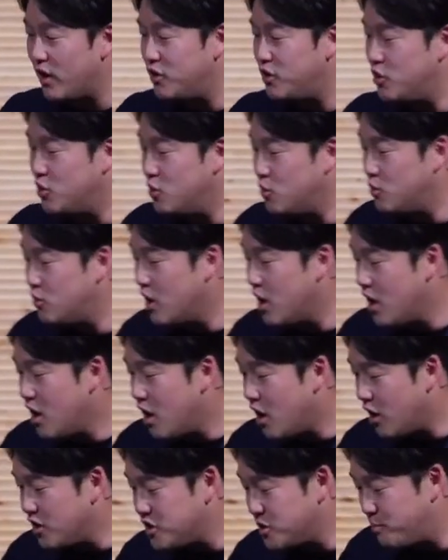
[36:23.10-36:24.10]
you
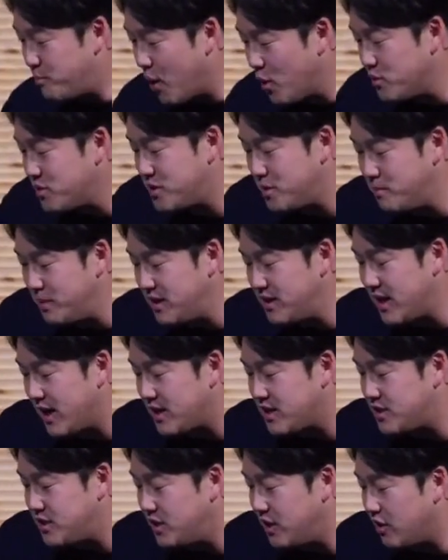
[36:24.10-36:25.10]
are supposed to be
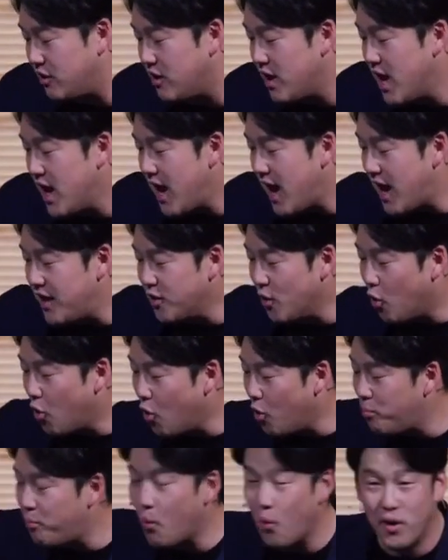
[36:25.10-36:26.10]
next year. And the
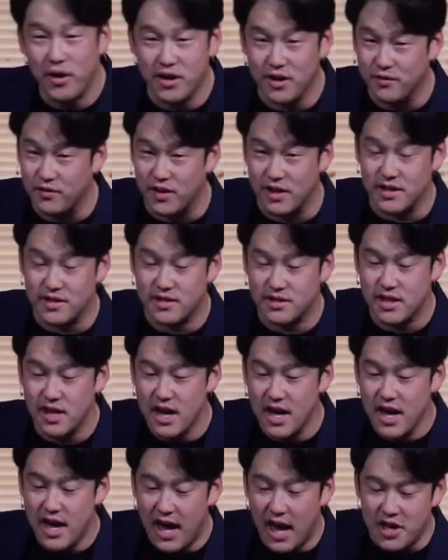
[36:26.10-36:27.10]
whole point of this
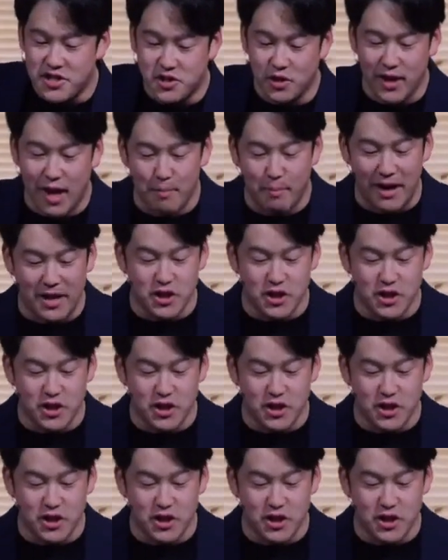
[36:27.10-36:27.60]
is so that by